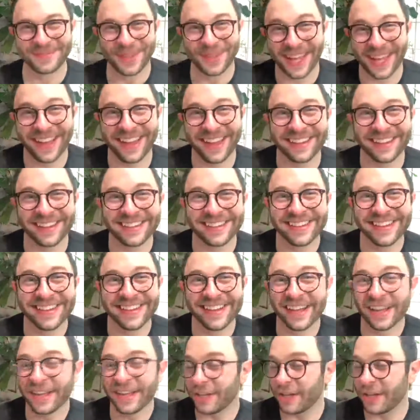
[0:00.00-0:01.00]
You can.
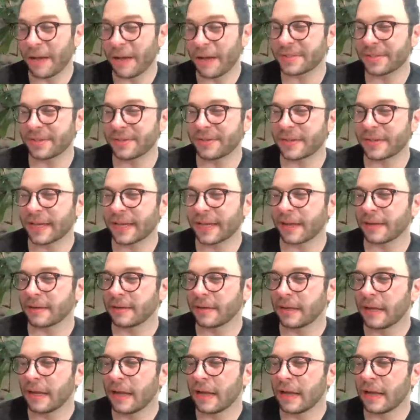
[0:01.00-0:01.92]
You absolutely can.